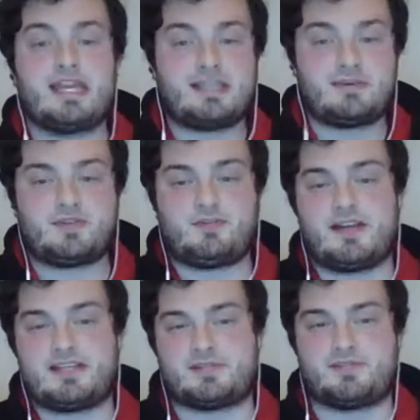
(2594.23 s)
he seems to
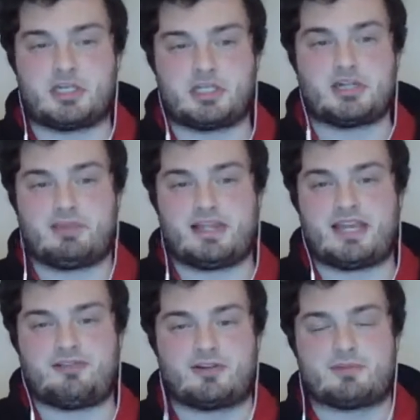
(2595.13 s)
find his finishing
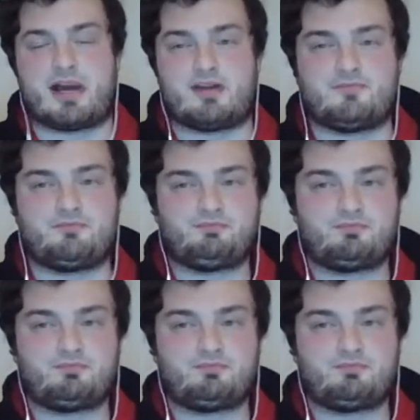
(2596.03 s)
ability for about